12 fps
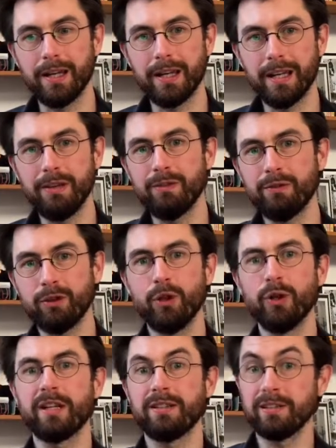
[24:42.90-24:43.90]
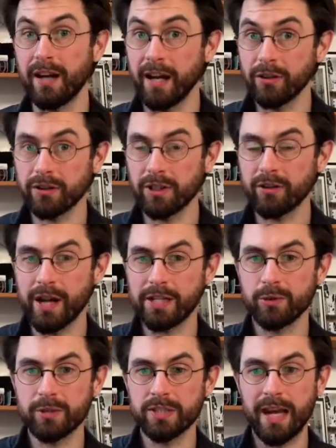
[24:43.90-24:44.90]
Even if you look at the titles our
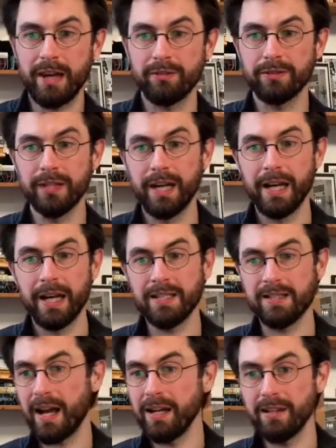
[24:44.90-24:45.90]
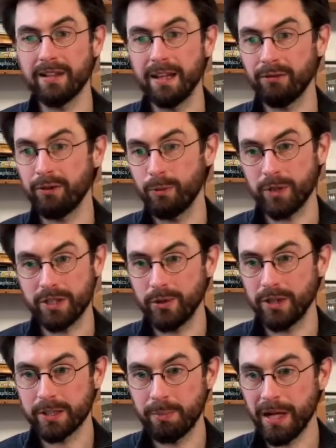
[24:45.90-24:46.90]
graduates have, it's anything from what you'd
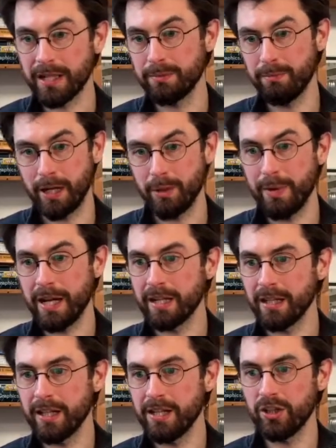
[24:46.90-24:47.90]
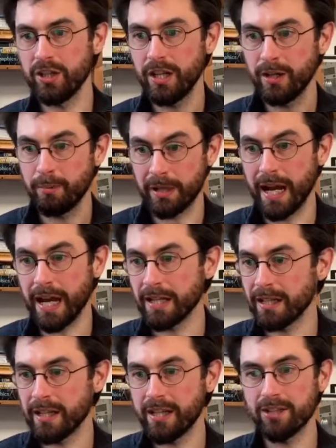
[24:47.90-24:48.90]
expect, biomedical engineer,
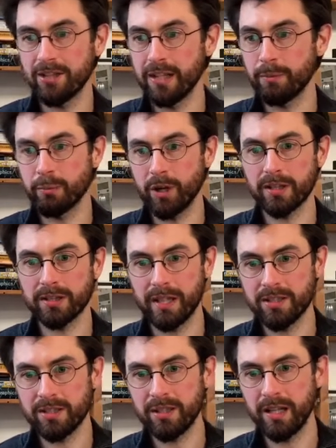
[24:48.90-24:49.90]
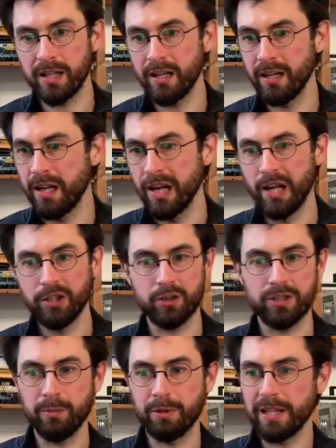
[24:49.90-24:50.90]
mechanical engineer, product engineer, to
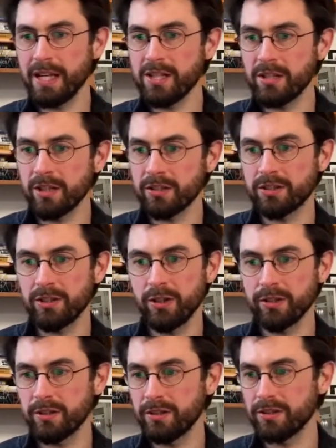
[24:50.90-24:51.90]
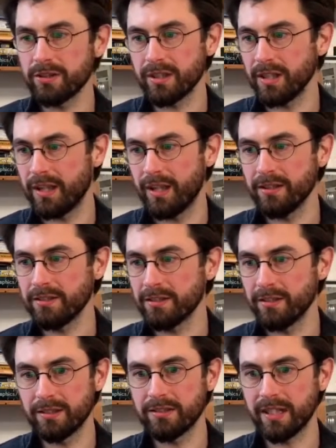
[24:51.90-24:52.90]
simulation consultants,
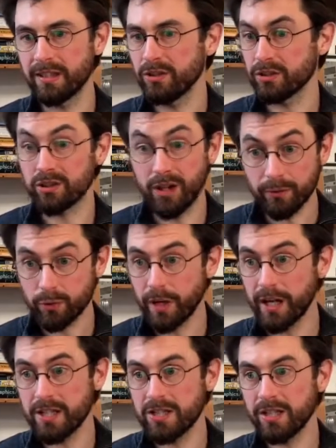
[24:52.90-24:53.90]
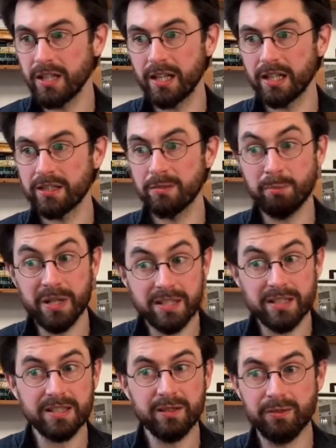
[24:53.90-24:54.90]
technical software engineers,
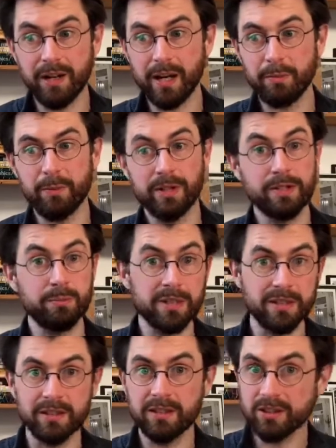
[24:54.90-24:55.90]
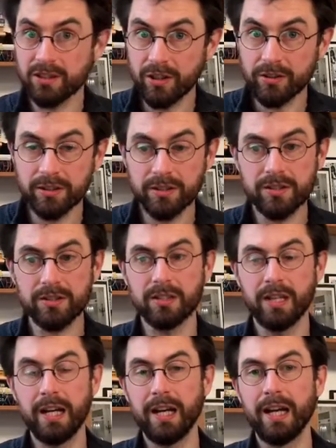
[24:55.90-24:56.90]
business developers, business consultants.
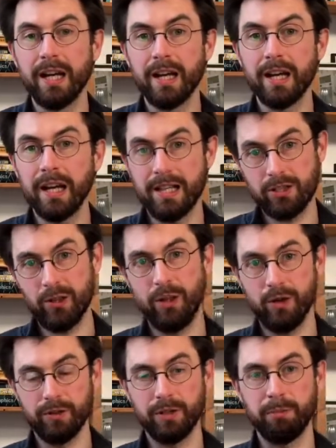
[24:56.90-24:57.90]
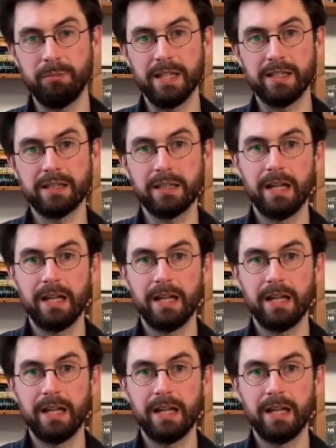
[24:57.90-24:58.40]
It's all over the place.